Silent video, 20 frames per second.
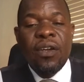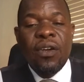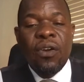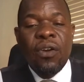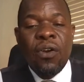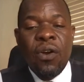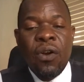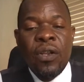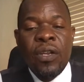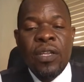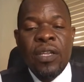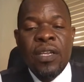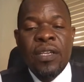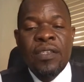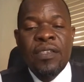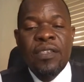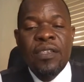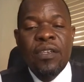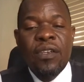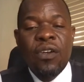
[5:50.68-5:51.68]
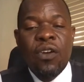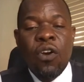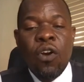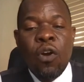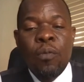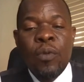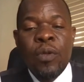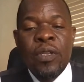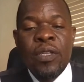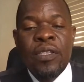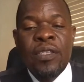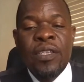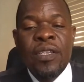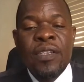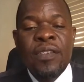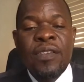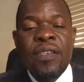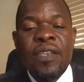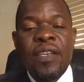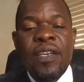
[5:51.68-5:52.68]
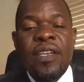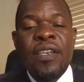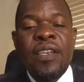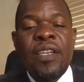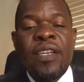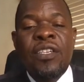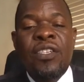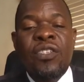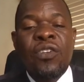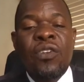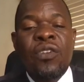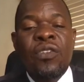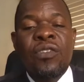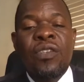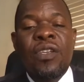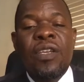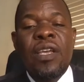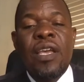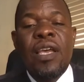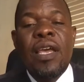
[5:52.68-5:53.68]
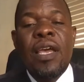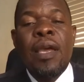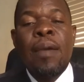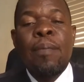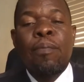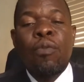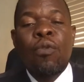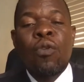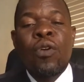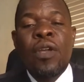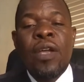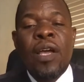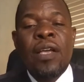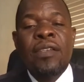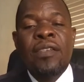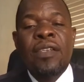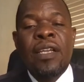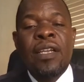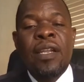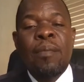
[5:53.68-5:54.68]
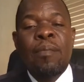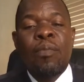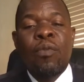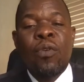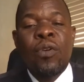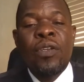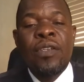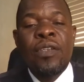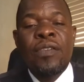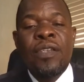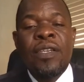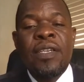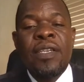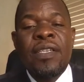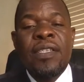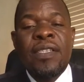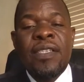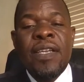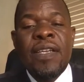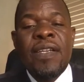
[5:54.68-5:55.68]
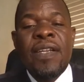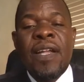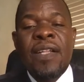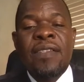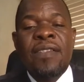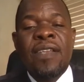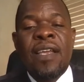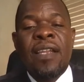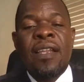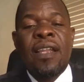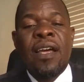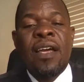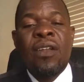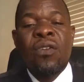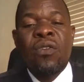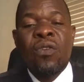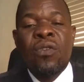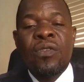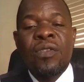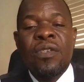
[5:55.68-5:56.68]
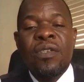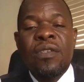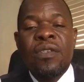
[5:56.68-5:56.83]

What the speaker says: colleagues, communities, nations, employers and employees, tenants and landlords,